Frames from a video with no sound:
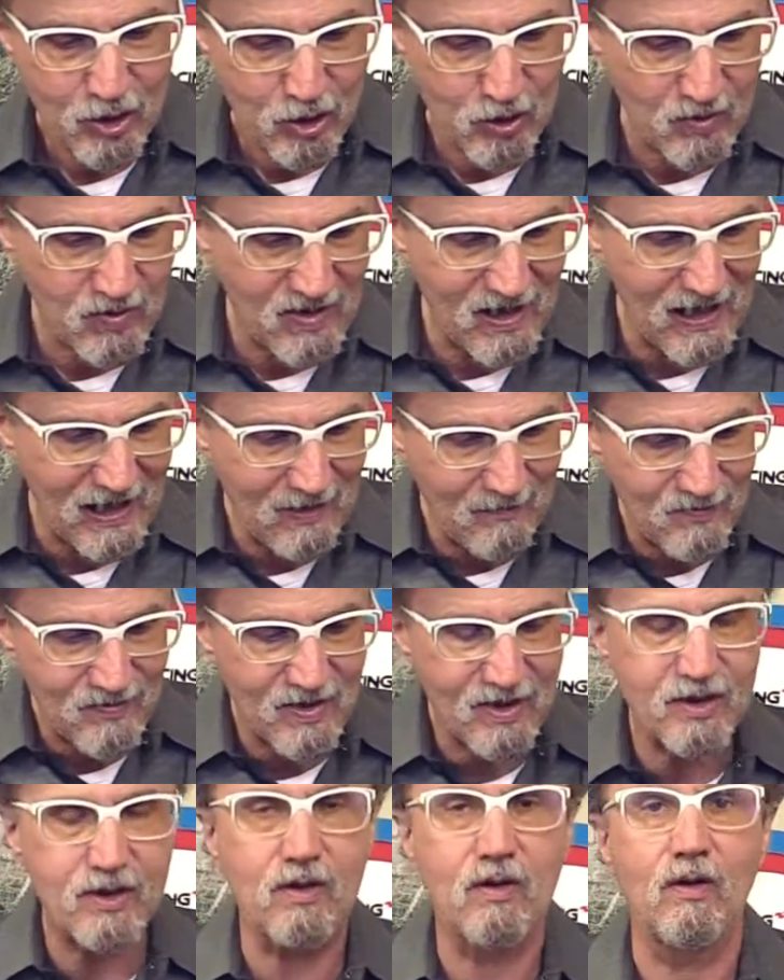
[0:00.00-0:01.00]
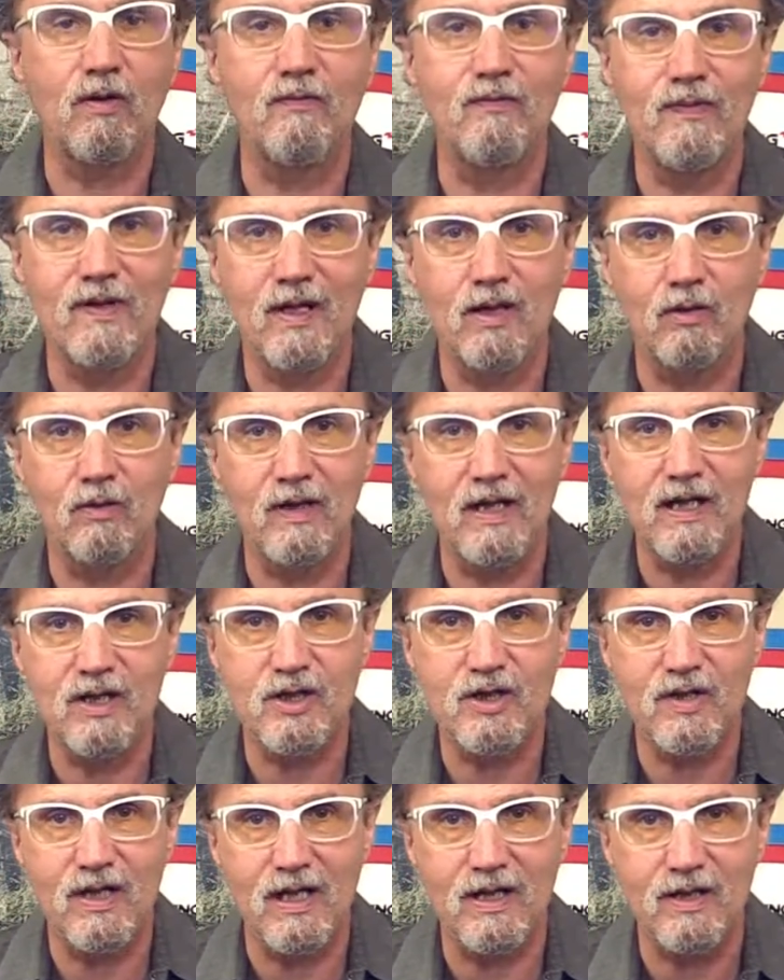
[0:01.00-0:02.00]
should you have such a
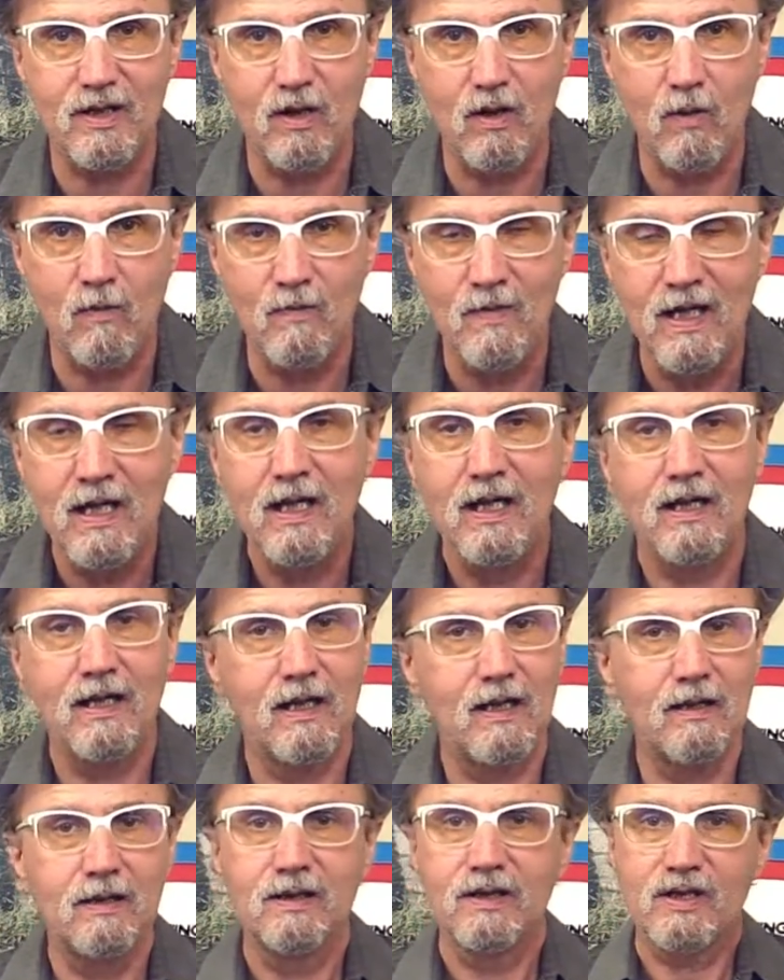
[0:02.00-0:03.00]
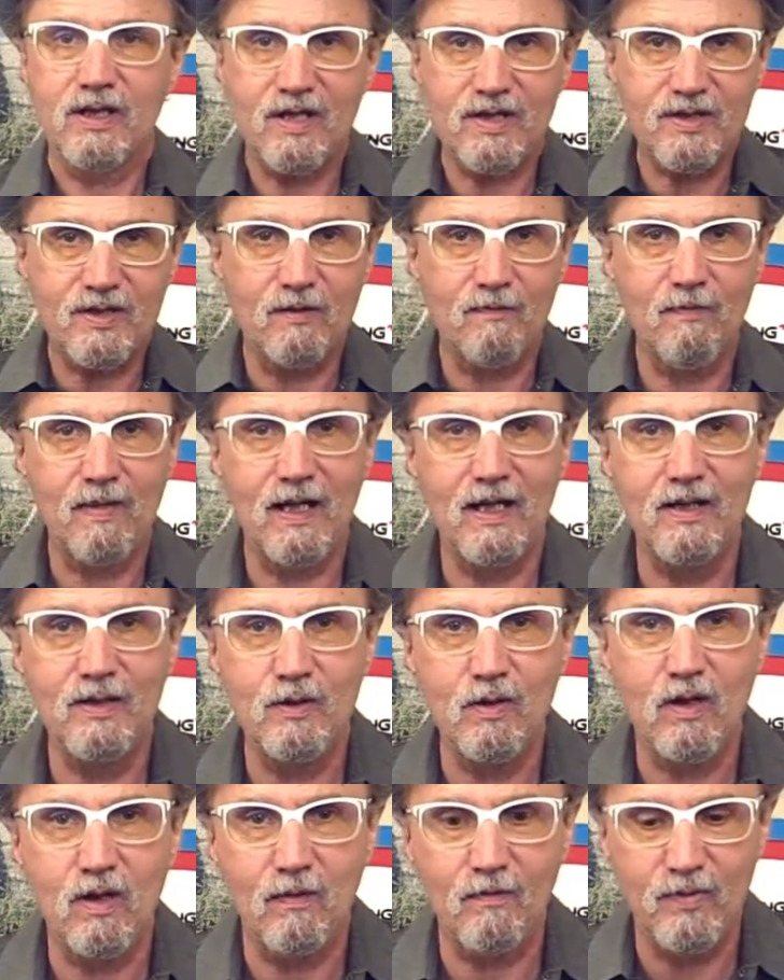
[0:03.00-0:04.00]
configuration at home, yeah, just don't buy a
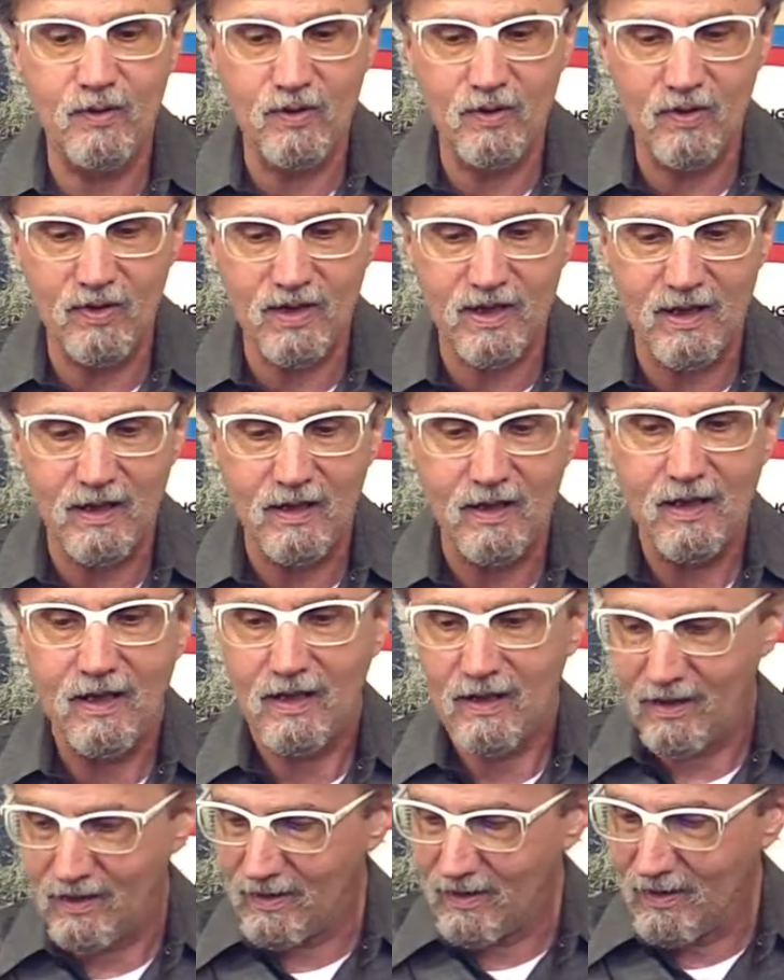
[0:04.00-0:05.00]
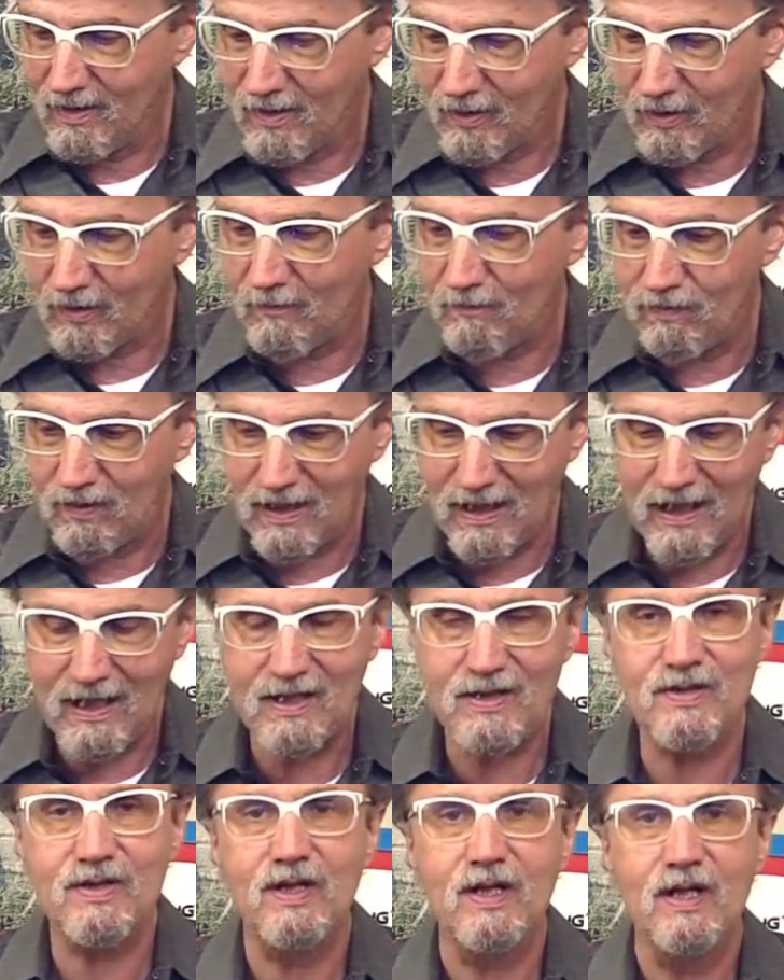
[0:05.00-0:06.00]
new computer,
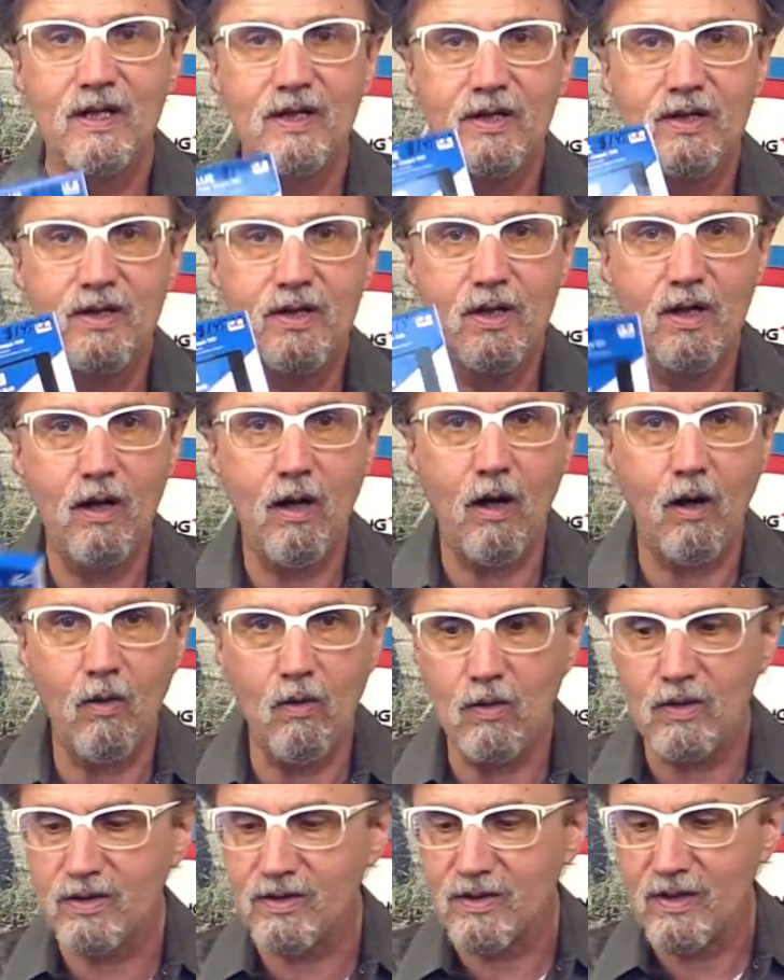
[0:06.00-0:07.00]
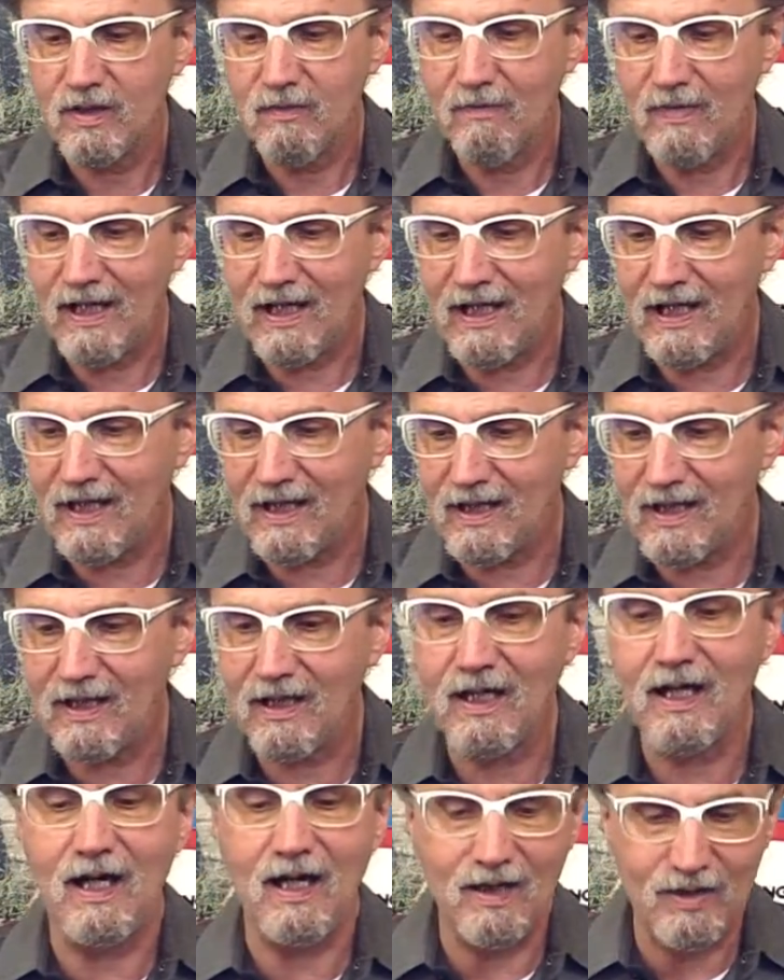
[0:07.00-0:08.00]
replace your old
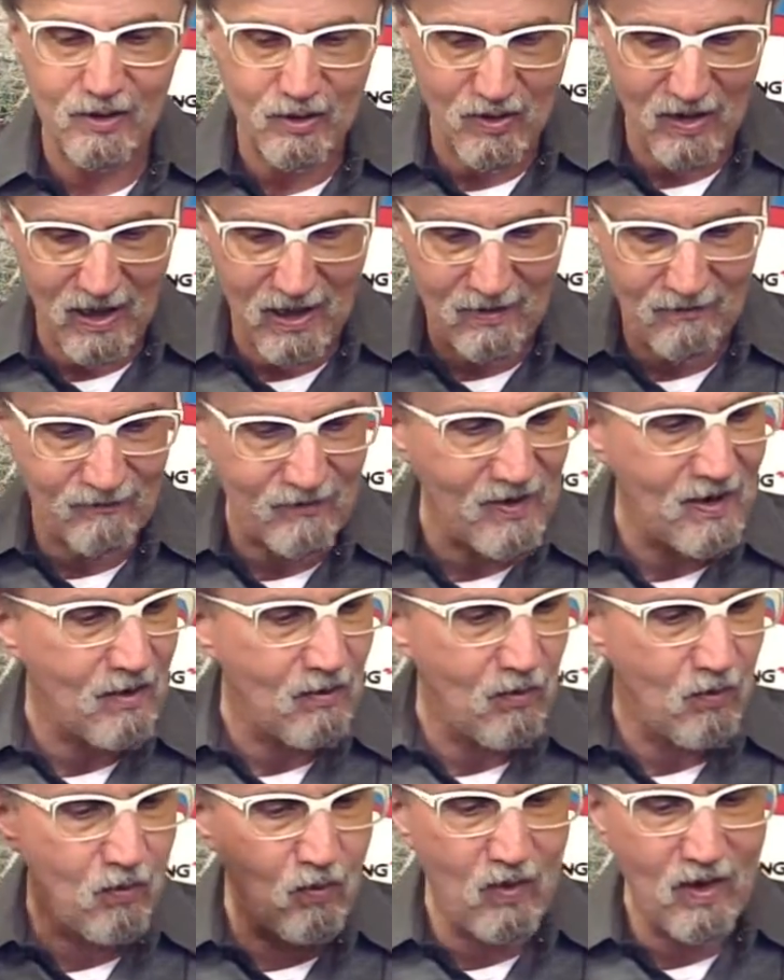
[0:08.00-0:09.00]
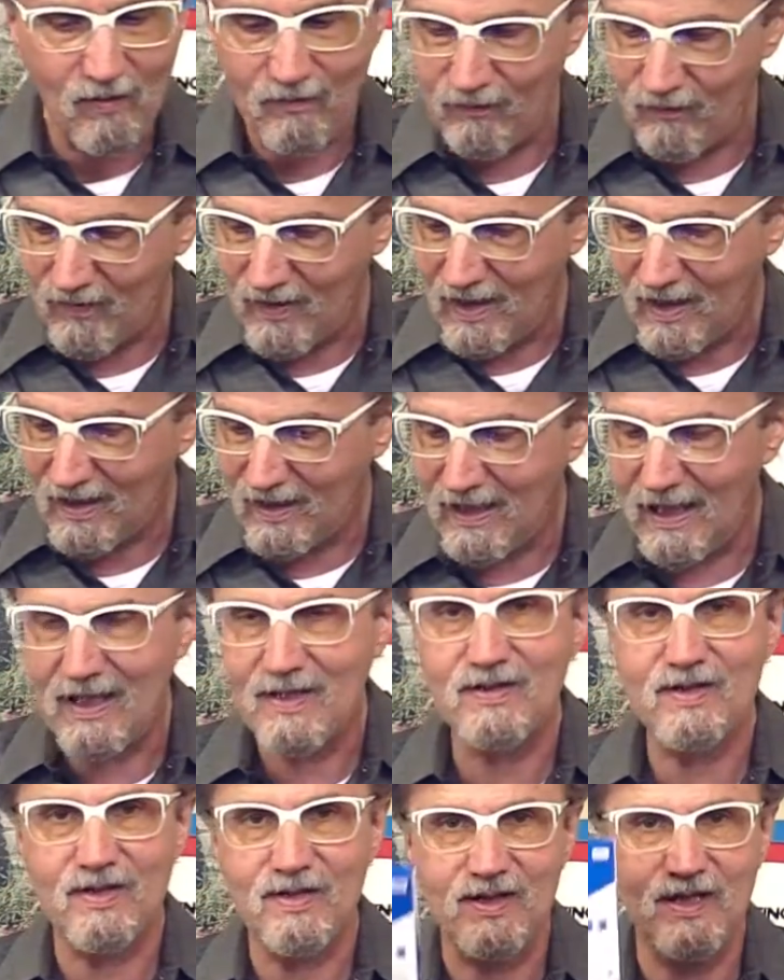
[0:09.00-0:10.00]
mechanical hard drive with an
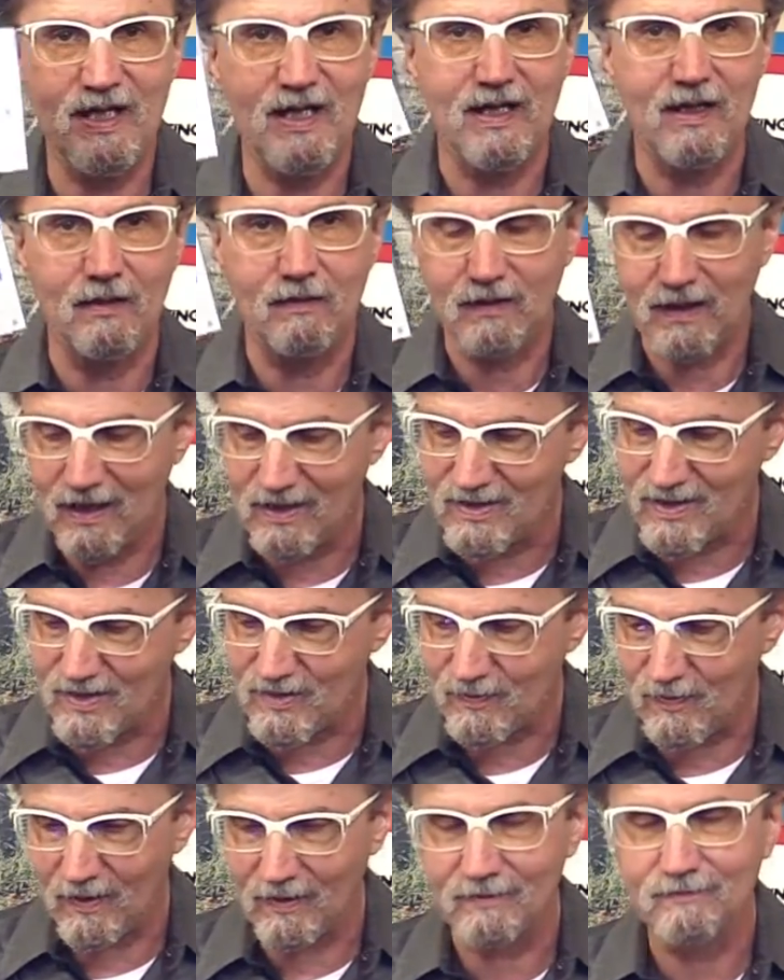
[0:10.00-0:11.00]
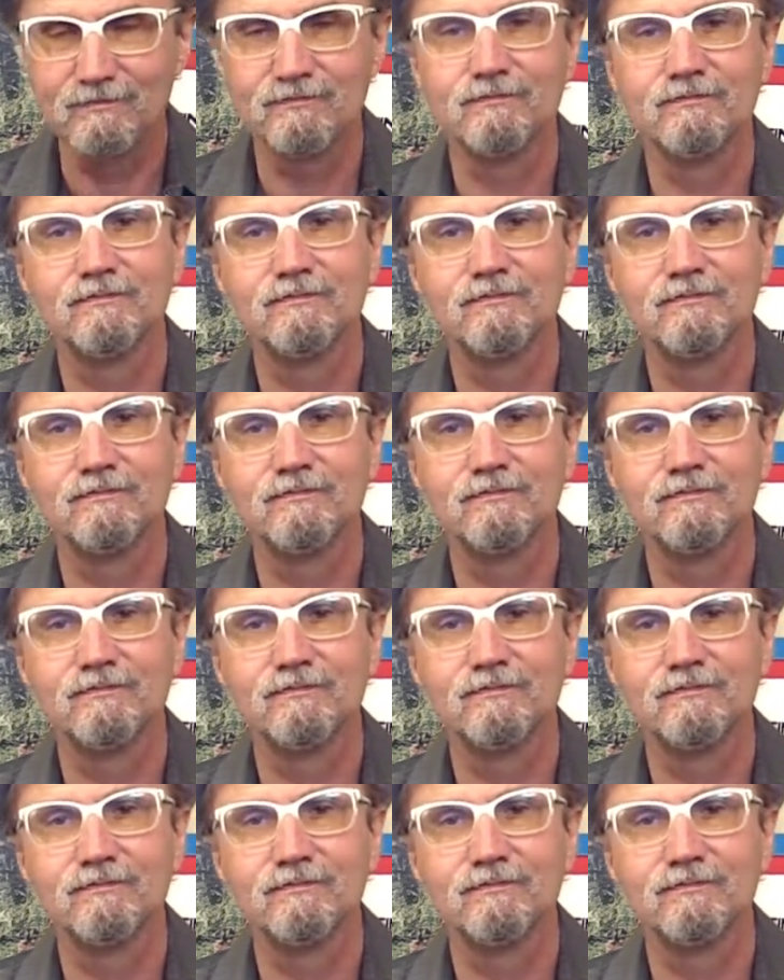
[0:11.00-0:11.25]
SSD like this one.